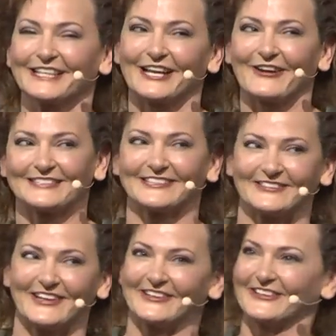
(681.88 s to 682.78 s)
I was a little
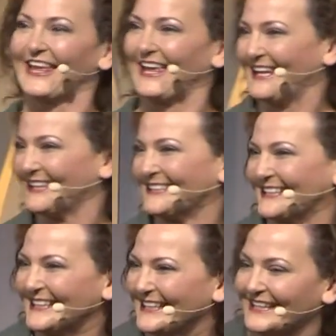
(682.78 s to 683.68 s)
younger then.
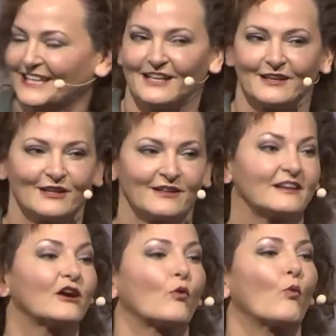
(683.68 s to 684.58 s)

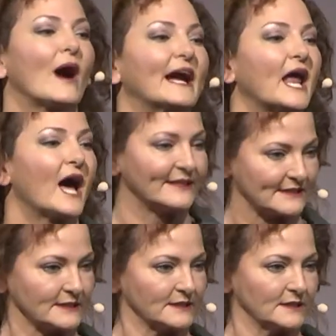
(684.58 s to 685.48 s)
Why not?
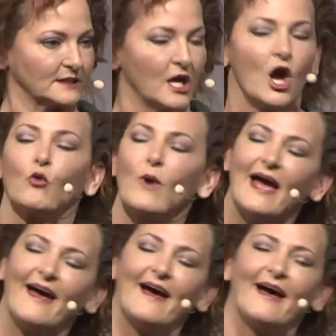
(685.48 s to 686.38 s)

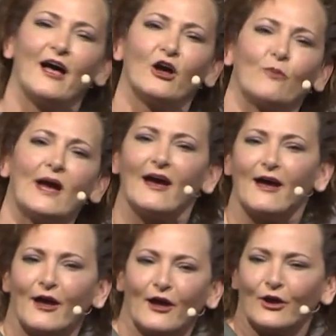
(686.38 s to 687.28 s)
Well,
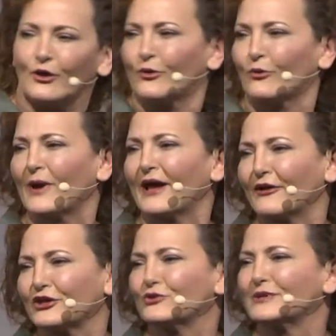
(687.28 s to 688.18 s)

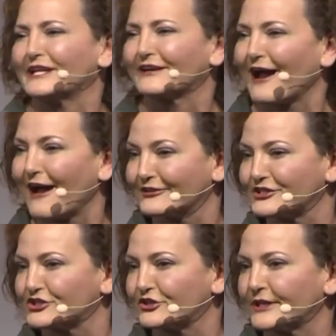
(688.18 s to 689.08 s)
you need a college
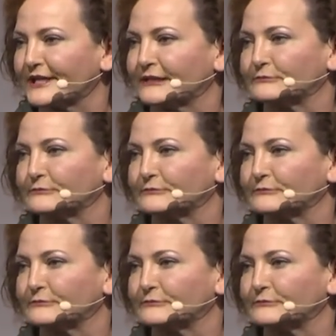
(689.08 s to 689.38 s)
degree.